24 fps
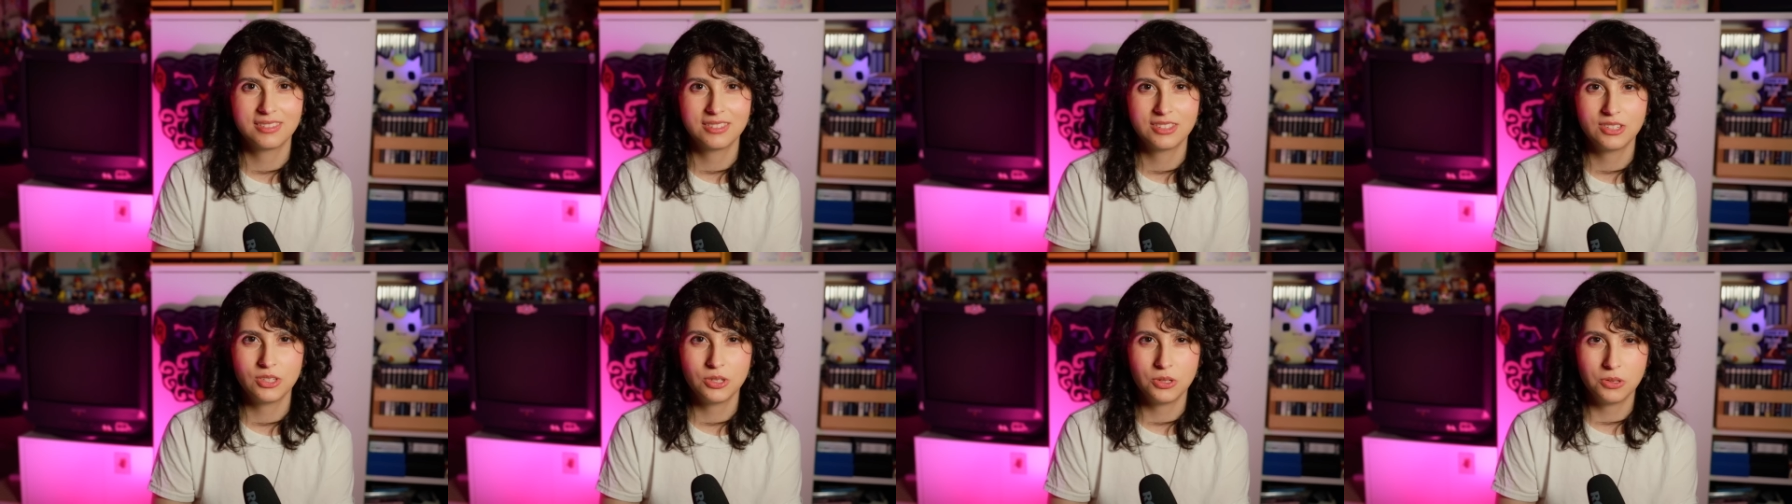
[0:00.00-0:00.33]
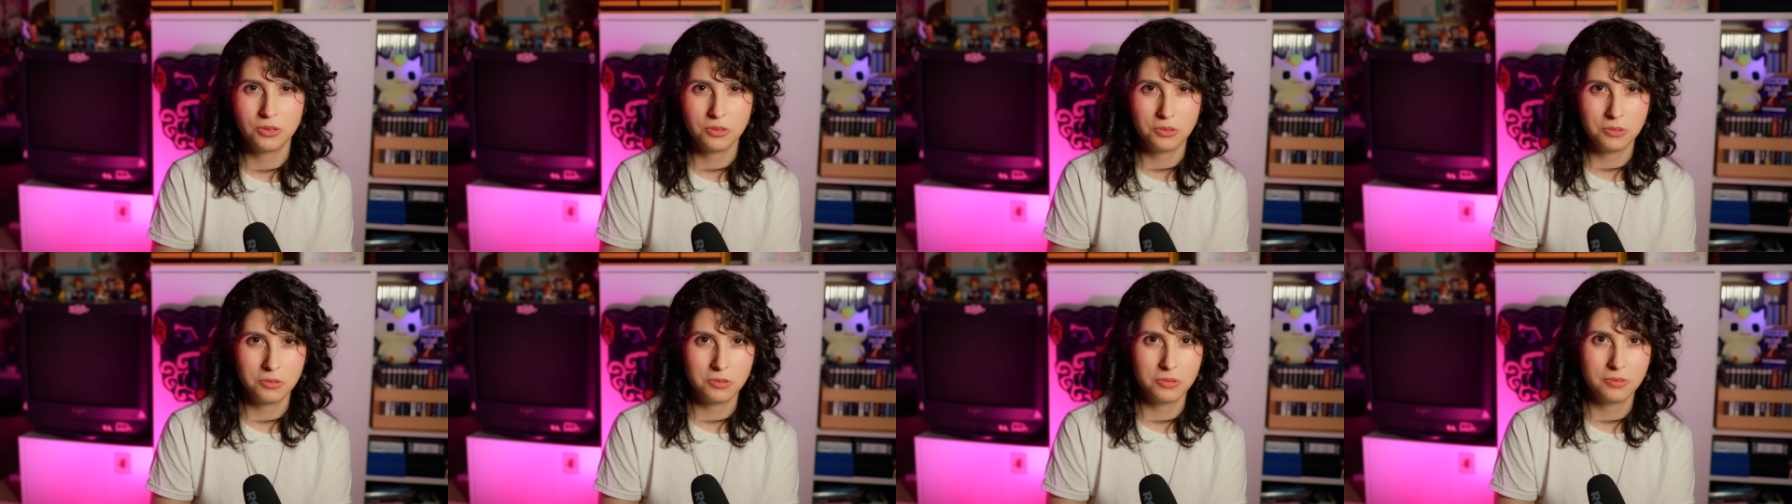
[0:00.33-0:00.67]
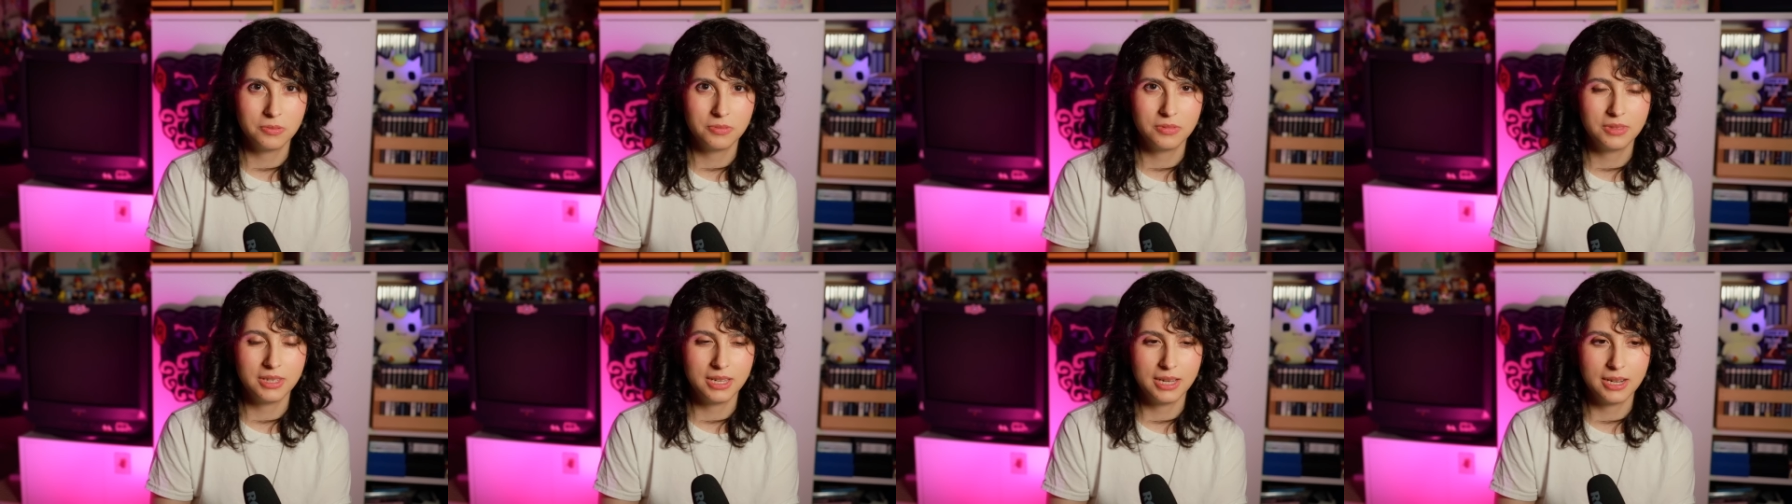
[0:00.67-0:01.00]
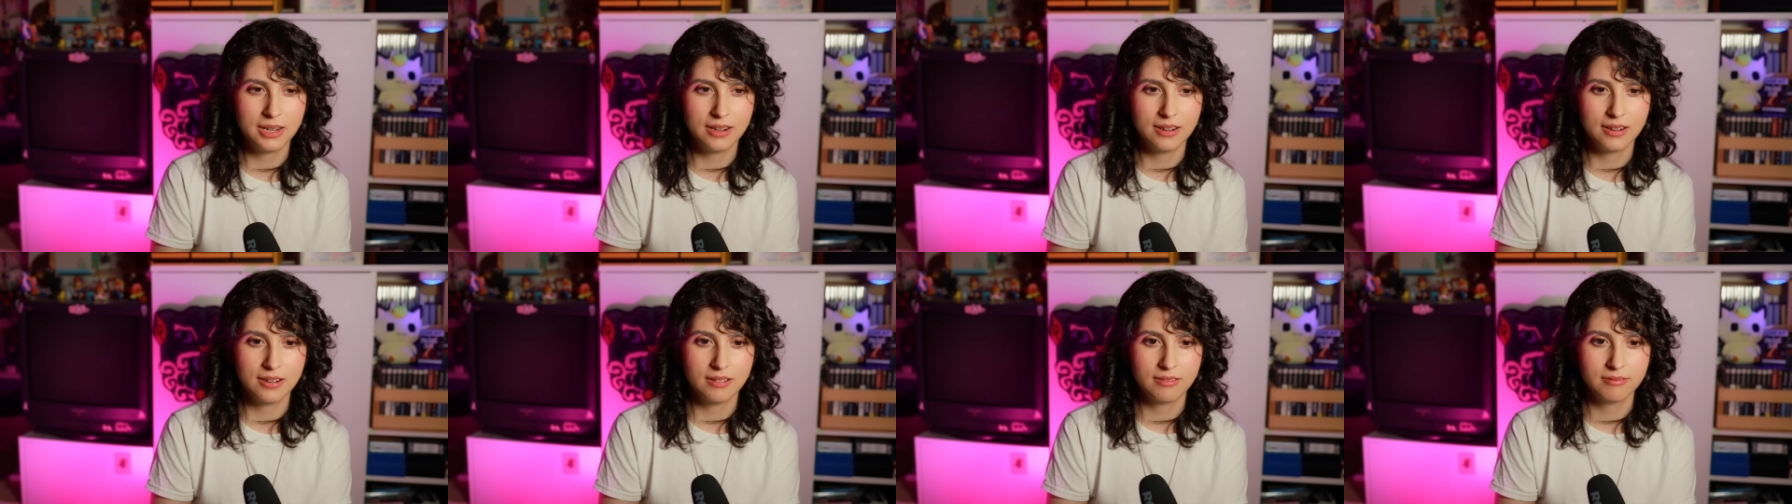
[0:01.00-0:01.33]
to
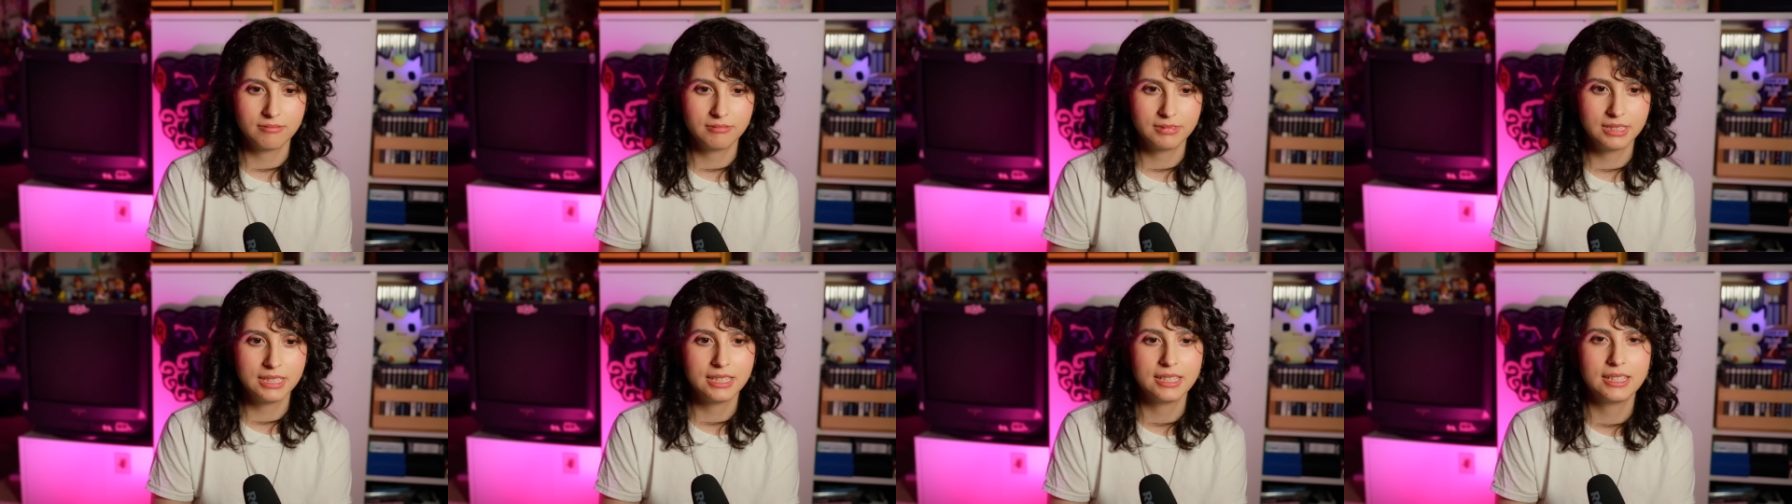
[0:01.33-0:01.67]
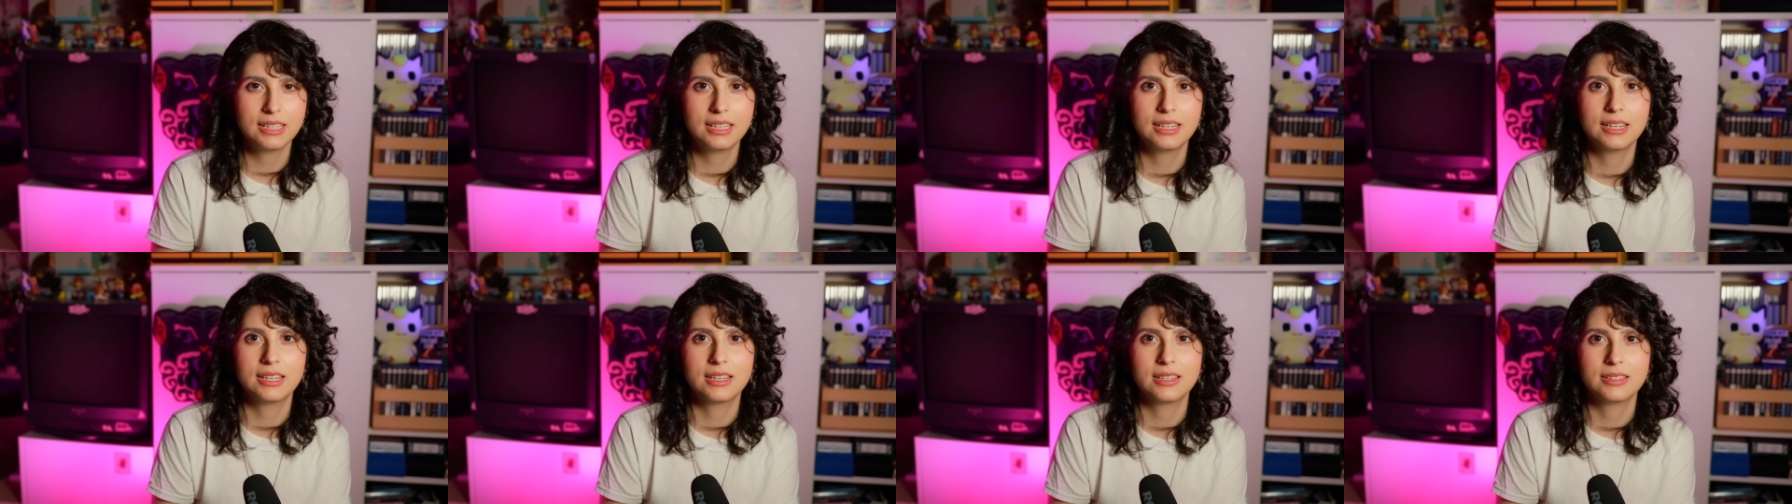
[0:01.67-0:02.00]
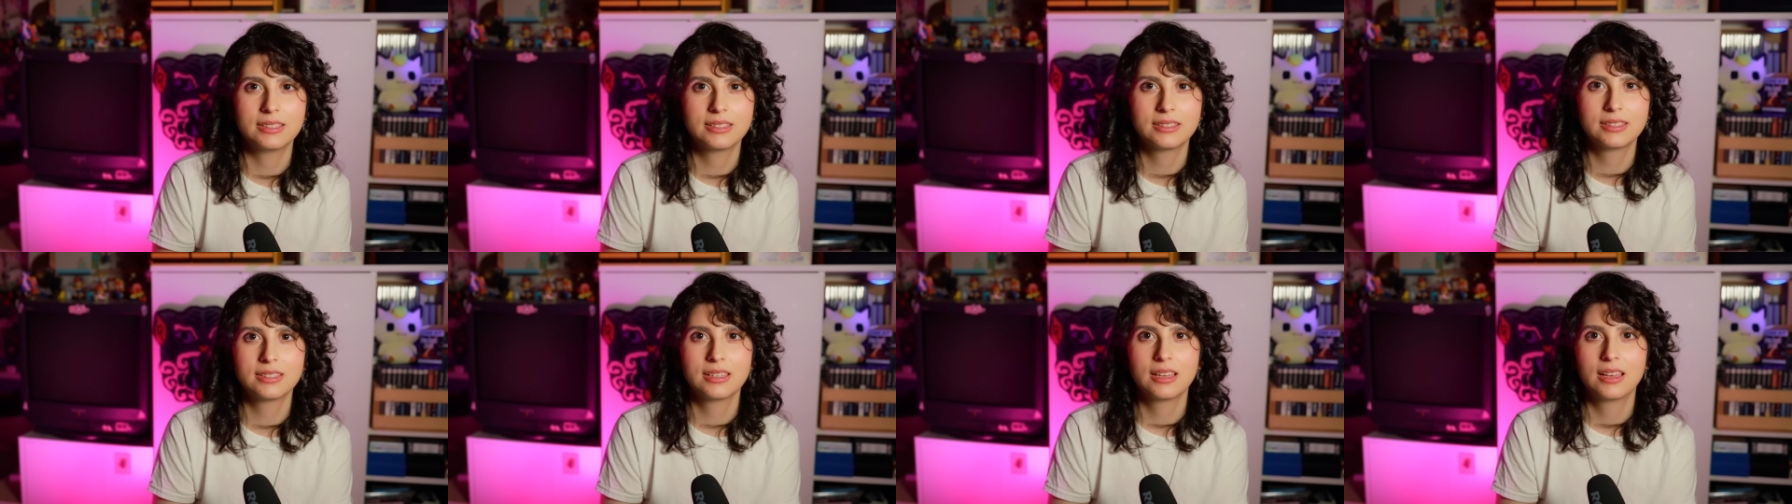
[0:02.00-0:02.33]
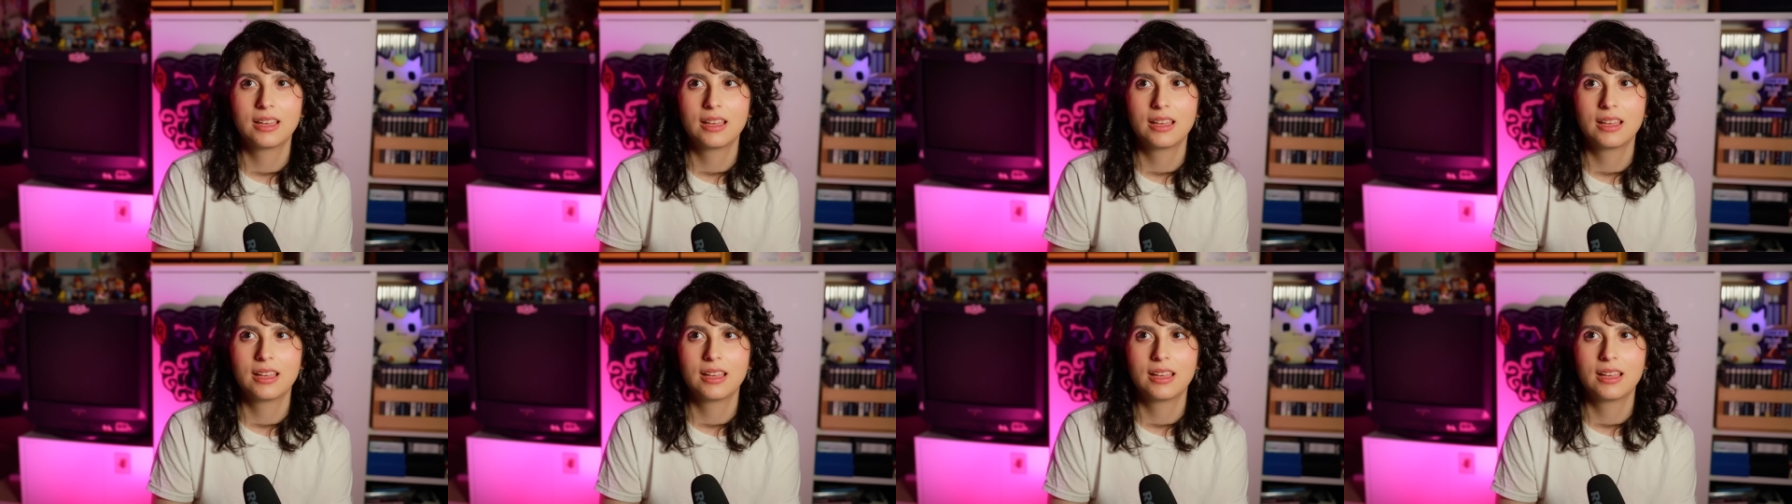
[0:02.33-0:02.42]
their clickiness.